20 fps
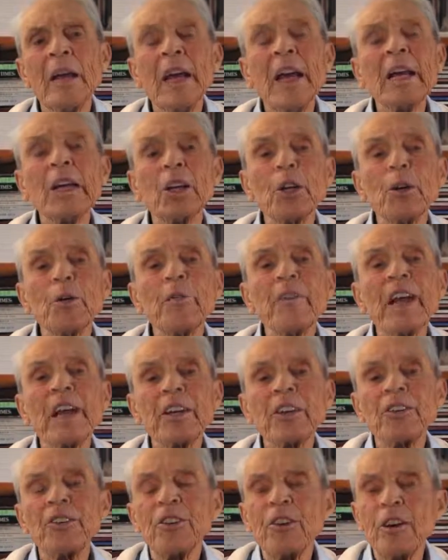England
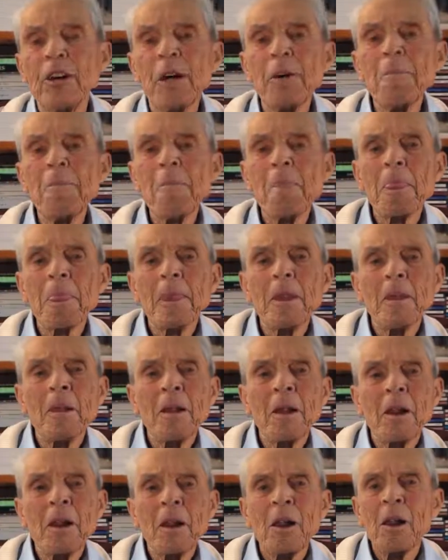at that time
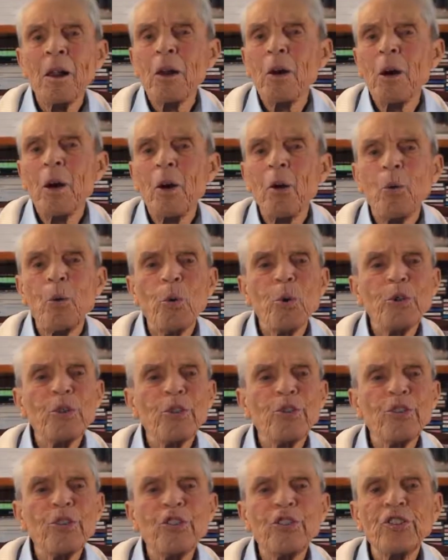
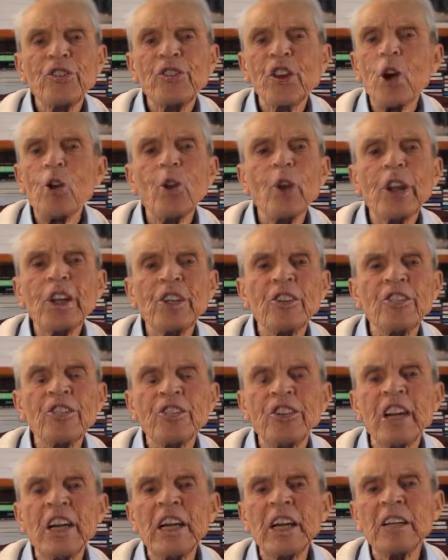was soul
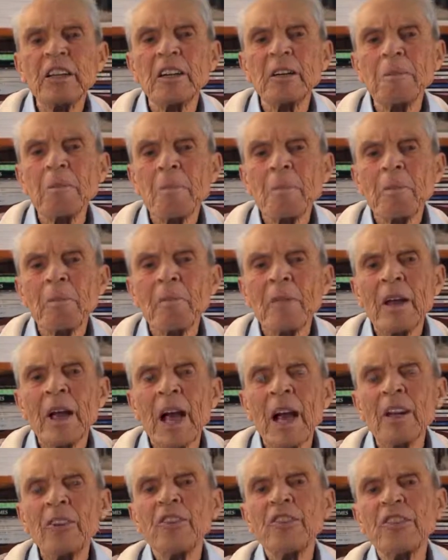extinct
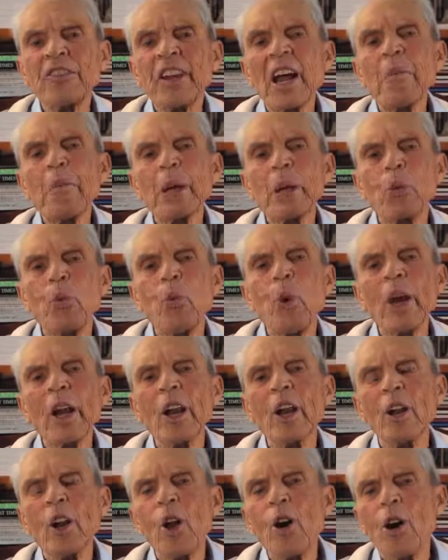and stomach
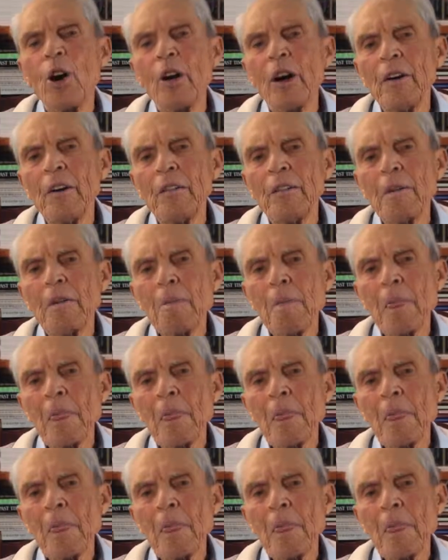well alive.